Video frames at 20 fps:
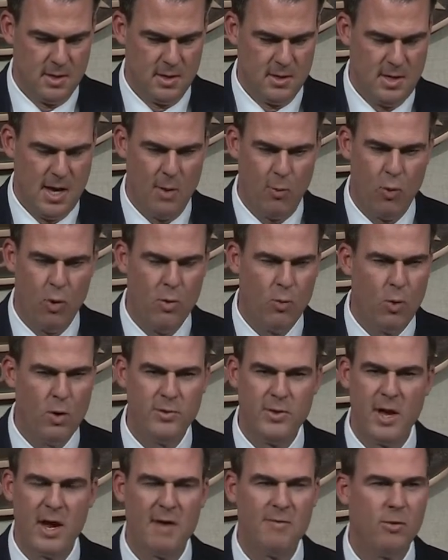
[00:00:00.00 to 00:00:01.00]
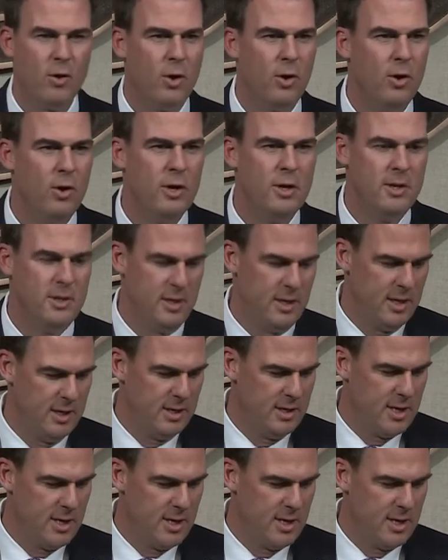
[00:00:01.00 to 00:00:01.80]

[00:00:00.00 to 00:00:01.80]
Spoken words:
Yeah, one thing I've learned